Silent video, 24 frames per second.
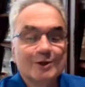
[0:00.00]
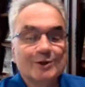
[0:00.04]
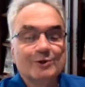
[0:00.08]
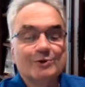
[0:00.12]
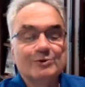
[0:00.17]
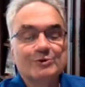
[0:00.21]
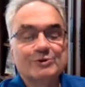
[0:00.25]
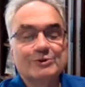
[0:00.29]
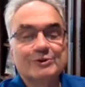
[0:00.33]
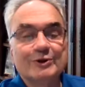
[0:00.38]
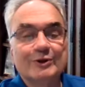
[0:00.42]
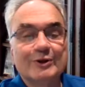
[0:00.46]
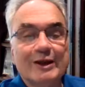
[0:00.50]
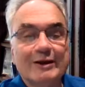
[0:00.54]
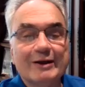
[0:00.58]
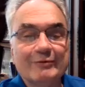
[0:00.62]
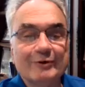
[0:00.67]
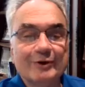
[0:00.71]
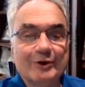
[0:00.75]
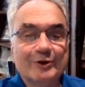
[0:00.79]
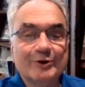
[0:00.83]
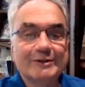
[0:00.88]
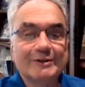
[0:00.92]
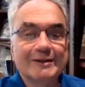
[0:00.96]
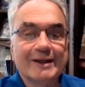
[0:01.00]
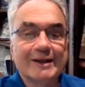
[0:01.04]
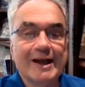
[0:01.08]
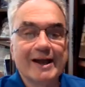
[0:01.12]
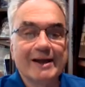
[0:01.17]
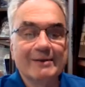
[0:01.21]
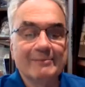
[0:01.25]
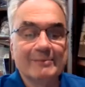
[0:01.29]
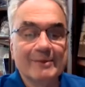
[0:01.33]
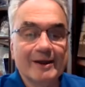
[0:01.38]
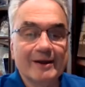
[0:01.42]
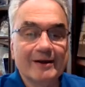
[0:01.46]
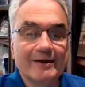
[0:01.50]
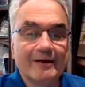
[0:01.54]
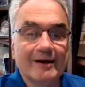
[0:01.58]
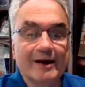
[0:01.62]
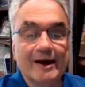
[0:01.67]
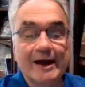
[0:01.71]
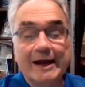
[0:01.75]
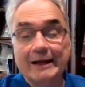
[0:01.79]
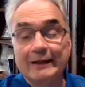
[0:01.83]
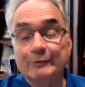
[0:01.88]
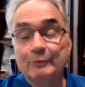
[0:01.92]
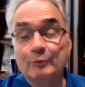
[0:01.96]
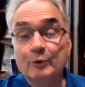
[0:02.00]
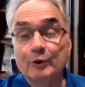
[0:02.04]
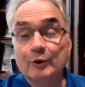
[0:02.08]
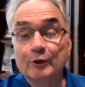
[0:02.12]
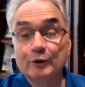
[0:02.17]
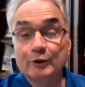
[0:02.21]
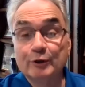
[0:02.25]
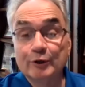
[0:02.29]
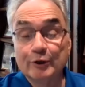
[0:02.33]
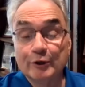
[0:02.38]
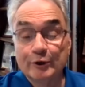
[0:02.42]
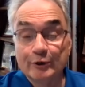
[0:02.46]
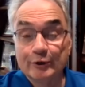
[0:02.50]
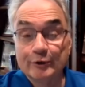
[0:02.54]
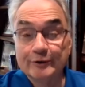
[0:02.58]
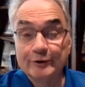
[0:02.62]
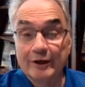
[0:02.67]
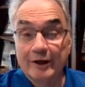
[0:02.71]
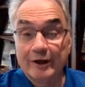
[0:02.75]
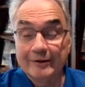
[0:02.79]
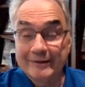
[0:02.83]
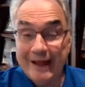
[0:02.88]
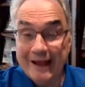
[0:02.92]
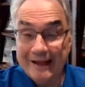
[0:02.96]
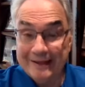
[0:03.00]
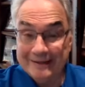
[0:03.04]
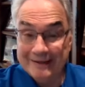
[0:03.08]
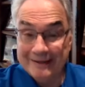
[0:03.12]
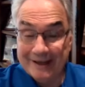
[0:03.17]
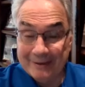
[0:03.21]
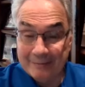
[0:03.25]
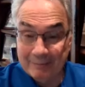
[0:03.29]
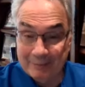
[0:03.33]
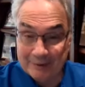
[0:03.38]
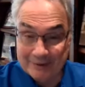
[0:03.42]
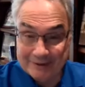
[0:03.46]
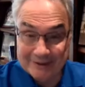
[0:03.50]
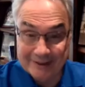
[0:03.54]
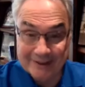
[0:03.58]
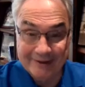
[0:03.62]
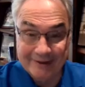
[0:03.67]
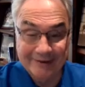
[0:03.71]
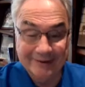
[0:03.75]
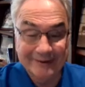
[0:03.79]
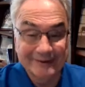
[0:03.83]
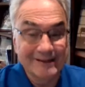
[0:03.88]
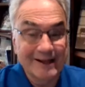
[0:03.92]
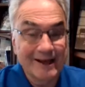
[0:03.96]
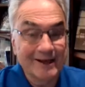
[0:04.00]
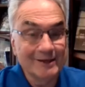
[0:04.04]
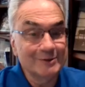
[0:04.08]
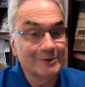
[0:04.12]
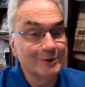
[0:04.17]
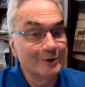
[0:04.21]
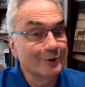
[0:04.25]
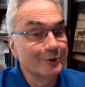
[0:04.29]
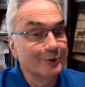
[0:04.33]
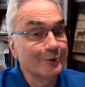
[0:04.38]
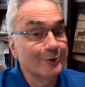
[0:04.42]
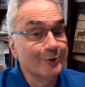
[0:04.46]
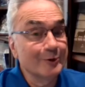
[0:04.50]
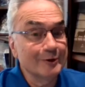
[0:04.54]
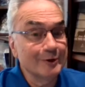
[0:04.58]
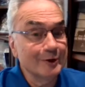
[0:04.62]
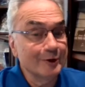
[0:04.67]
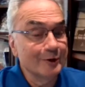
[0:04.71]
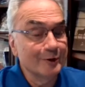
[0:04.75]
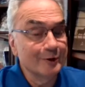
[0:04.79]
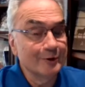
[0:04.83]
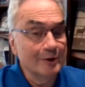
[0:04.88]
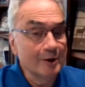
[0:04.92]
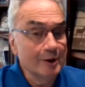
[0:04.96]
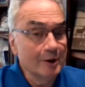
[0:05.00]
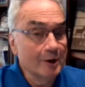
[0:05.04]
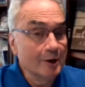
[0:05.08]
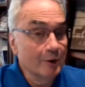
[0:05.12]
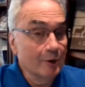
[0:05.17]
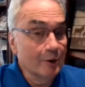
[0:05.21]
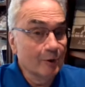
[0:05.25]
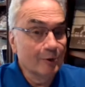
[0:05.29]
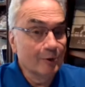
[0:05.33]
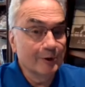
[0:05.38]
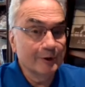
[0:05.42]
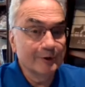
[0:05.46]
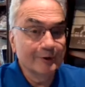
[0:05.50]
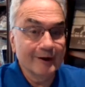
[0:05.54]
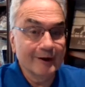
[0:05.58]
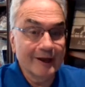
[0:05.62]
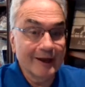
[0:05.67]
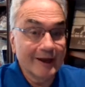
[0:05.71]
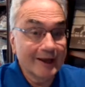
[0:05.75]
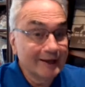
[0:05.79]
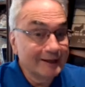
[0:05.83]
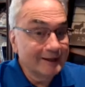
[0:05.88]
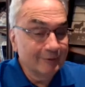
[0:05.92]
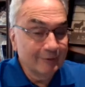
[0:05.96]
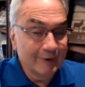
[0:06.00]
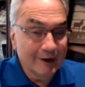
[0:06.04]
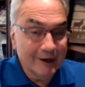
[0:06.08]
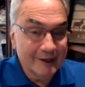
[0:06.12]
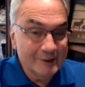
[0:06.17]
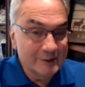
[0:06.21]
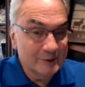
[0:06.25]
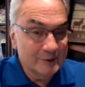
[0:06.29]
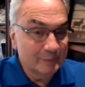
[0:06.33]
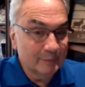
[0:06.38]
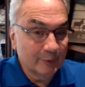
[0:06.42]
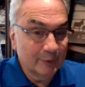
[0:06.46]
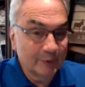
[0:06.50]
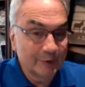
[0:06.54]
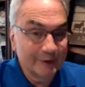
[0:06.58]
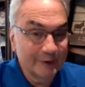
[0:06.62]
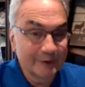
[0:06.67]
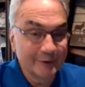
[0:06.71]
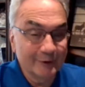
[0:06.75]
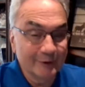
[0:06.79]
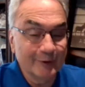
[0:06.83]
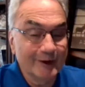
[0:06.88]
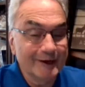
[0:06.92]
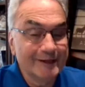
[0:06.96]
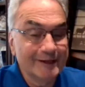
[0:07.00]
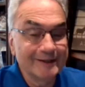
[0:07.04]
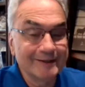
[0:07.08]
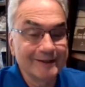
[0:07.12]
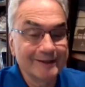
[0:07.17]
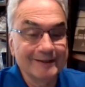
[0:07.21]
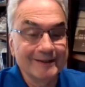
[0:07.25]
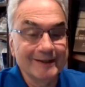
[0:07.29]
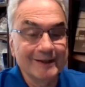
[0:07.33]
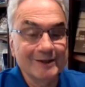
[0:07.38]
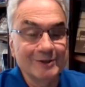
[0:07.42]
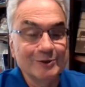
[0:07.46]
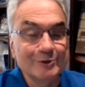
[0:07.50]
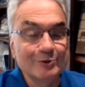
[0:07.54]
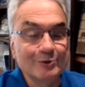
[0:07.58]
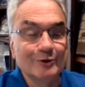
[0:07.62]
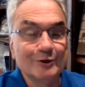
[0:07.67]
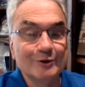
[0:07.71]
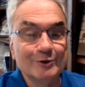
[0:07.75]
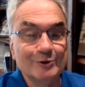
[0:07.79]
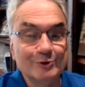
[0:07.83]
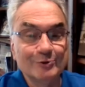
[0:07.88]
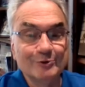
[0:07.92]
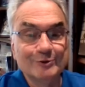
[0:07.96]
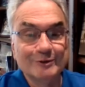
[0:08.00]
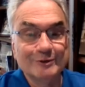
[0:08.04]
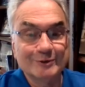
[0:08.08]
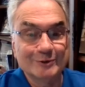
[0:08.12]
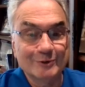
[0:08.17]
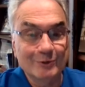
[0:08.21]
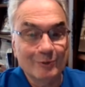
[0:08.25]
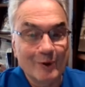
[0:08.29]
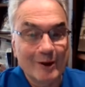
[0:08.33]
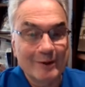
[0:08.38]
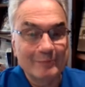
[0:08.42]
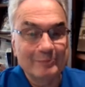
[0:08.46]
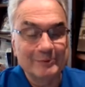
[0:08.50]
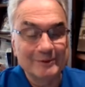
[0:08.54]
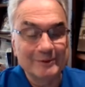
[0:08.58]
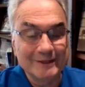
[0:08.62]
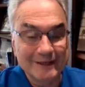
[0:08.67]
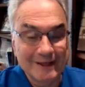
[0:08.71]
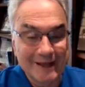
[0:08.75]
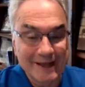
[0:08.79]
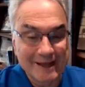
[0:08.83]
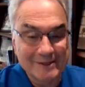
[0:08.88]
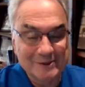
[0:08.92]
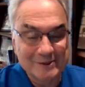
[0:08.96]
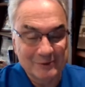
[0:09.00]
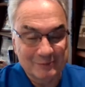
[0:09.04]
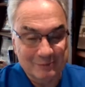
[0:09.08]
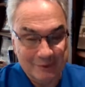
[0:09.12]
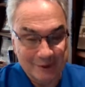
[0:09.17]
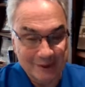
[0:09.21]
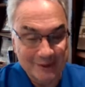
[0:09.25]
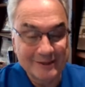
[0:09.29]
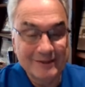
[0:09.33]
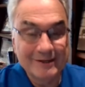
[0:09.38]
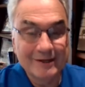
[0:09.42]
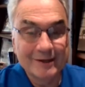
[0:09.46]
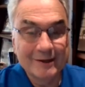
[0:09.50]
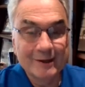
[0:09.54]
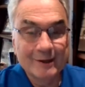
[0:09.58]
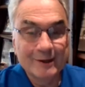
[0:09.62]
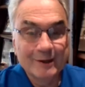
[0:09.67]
You still have a good time there. I will learn on that day, particularly, not to er- er- order any rice pudding or anything that you could use as a weapon against me.